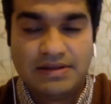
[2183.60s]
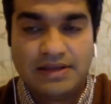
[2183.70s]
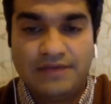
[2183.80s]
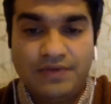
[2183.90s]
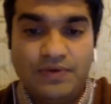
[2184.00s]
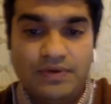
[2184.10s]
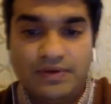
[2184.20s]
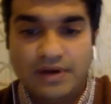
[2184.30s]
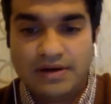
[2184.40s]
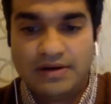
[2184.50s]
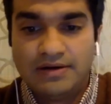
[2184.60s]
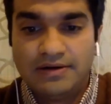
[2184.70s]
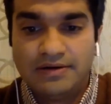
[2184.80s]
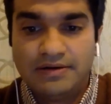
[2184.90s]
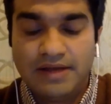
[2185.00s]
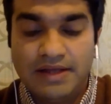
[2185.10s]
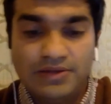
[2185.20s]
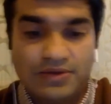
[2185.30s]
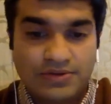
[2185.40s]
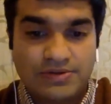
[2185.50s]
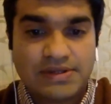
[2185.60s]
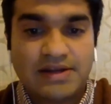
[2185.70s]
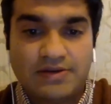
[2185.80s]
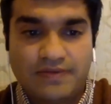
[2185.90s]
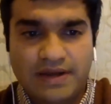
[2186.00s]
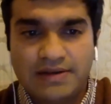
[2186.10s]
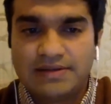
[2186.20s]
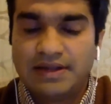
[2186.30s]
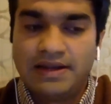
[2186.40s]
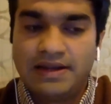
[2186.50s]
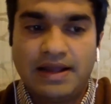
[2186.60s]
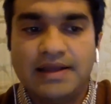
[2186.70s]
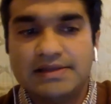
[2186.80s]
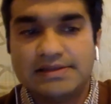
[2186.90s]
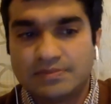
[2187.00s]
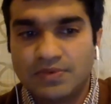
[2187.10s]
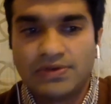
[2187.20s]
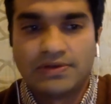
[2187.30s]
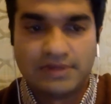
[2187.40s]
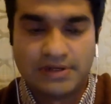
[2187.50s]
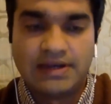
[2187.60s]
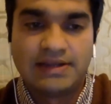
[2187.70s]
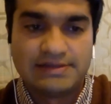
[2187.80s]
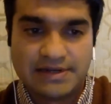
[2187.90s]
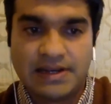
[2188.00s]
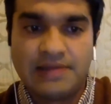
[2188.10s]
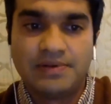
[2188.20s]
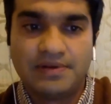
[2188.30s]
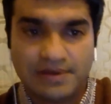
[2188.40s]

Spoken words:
if you ignore those kind of errors, then I guess most of the data is reliable.